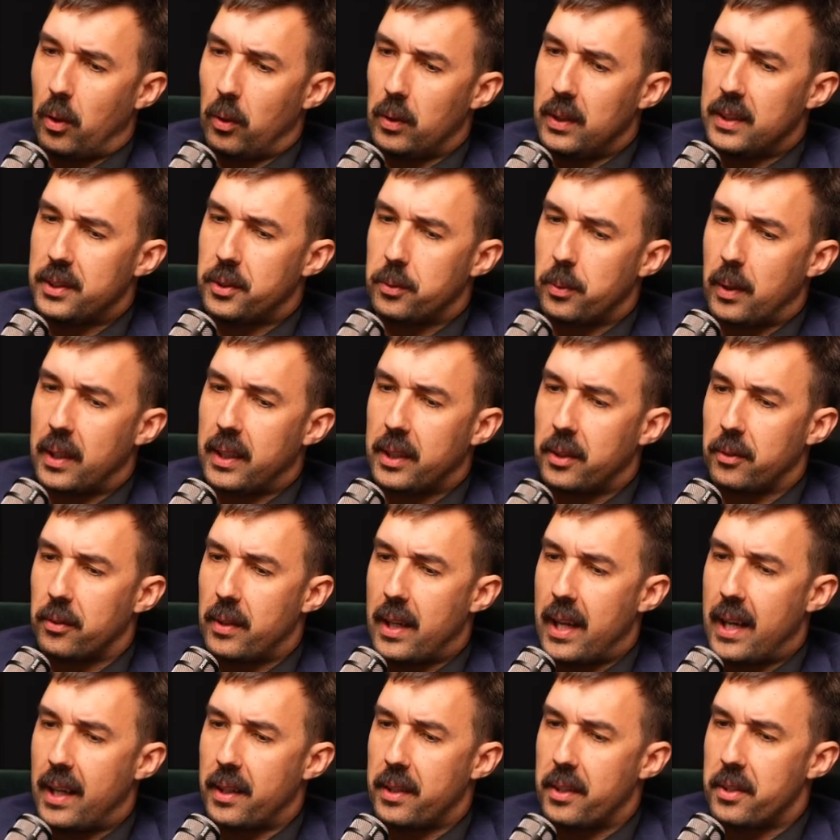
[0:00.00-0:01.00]
all this running
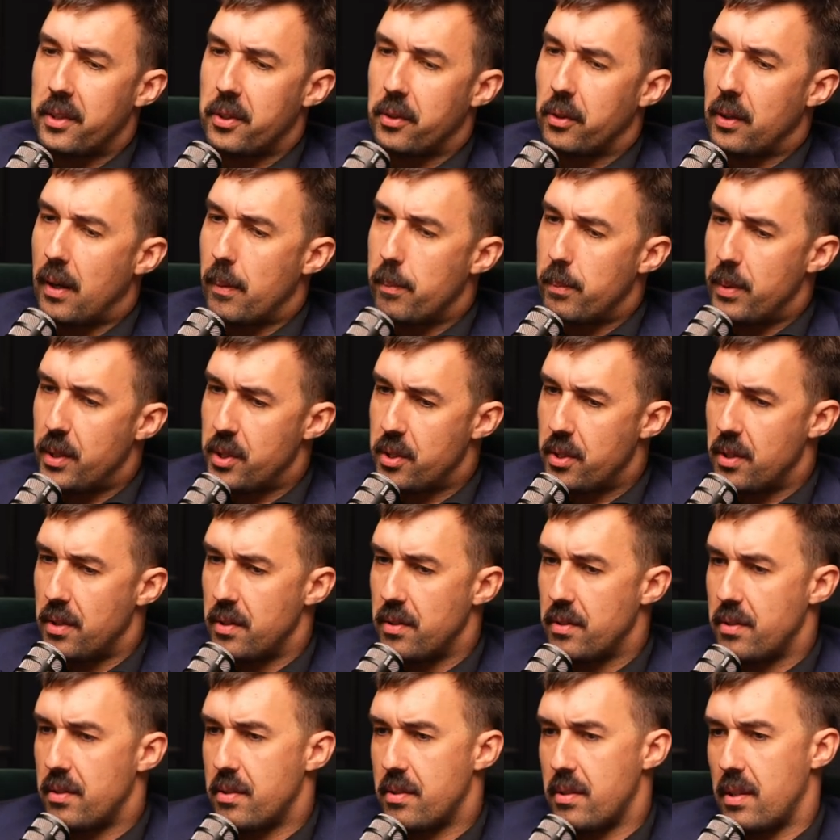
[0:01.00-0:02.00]
around and your
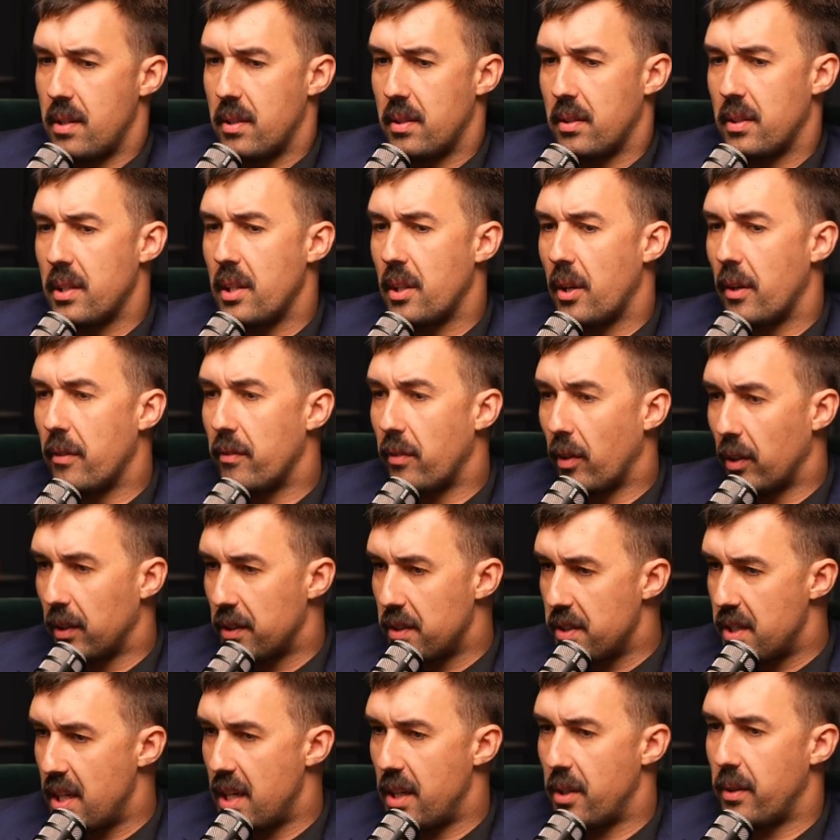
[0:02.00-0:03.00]
ambitions and you know
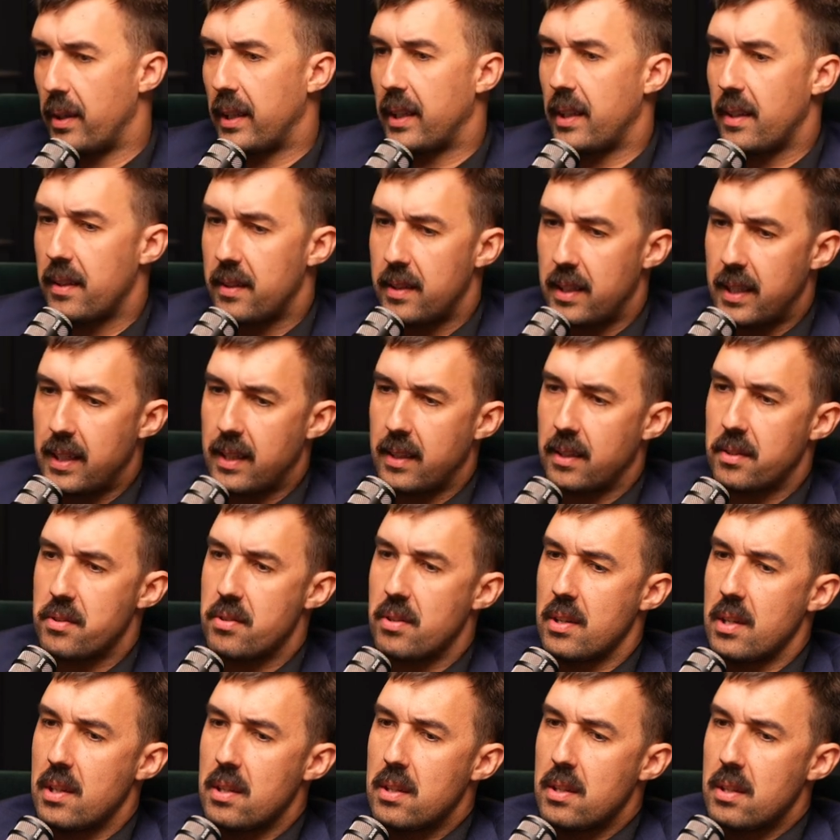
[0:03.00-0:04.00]
volunteering and
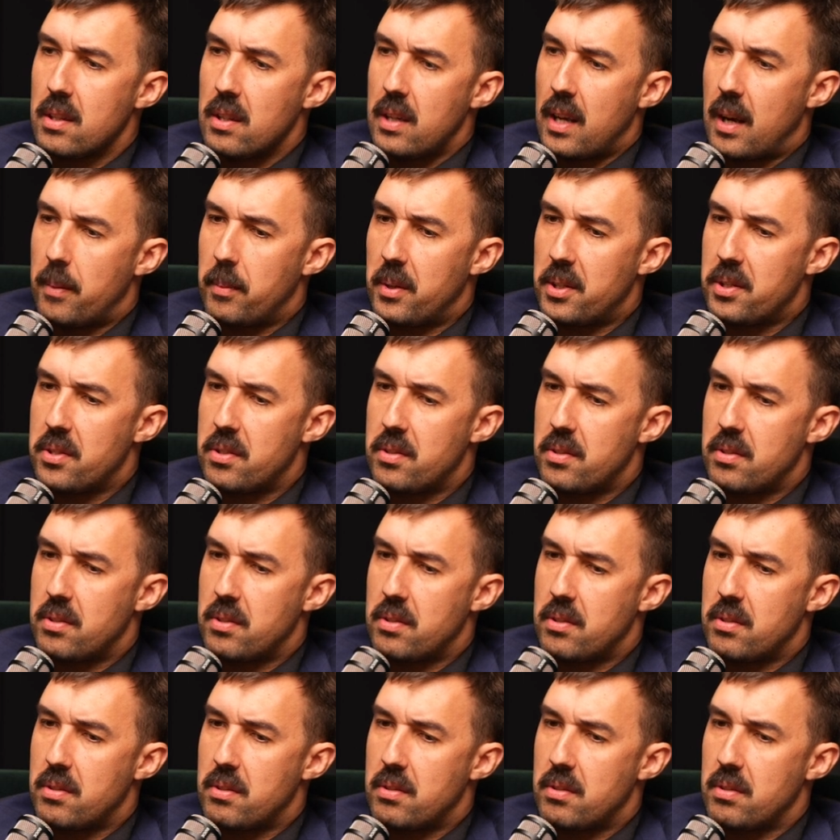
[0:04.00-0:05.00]
things, how much
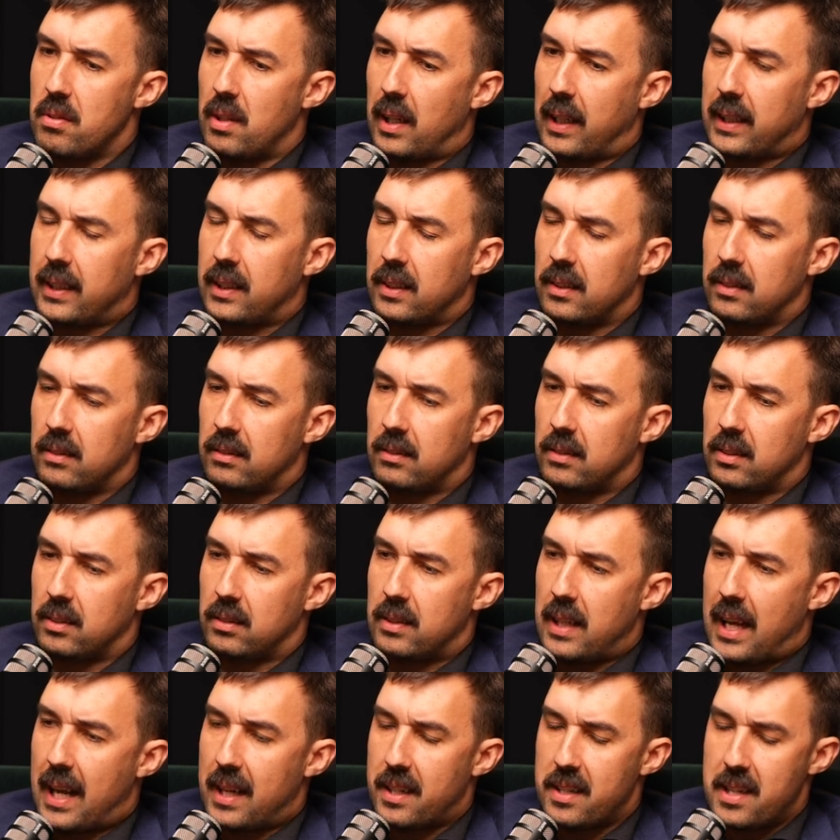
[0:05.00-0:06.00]
like
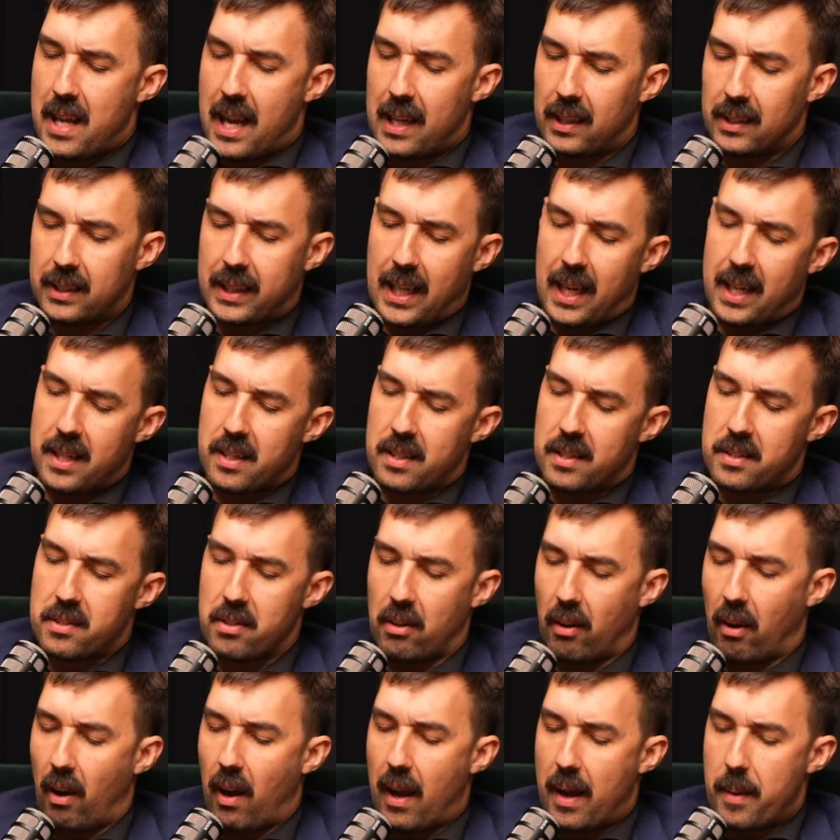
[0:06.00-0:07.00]
how do you allocate your
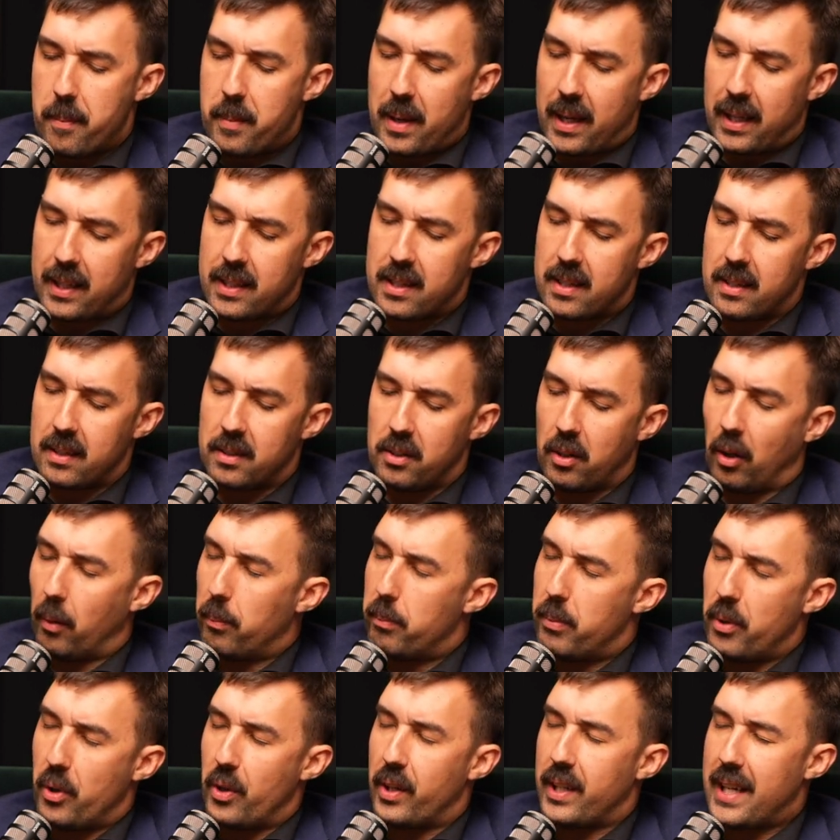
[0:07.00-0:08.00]
time? How do you
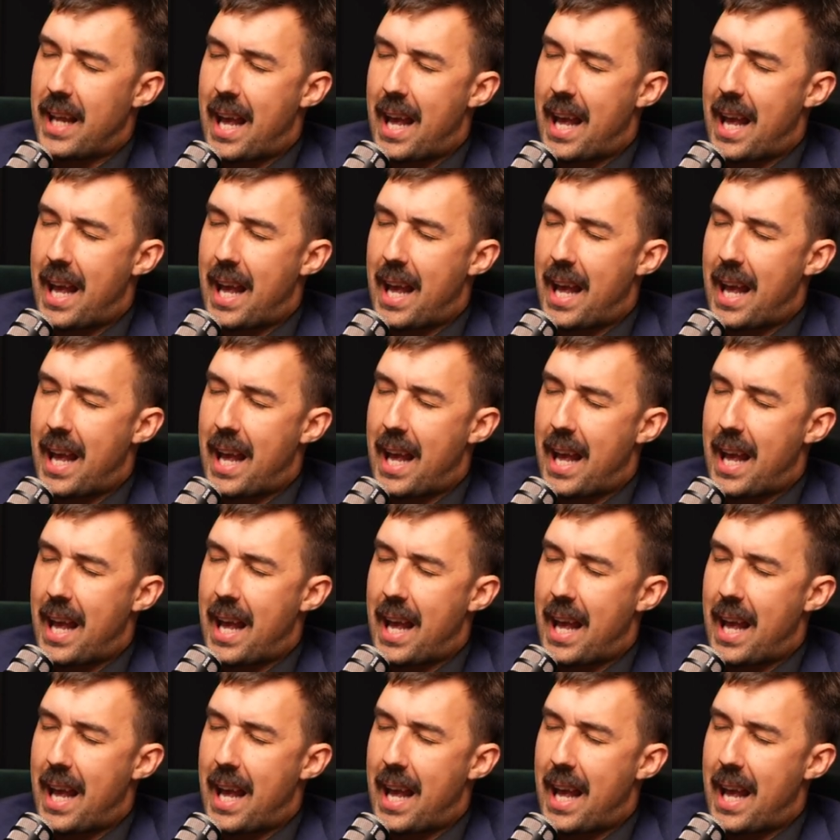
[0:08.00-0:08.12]
not burn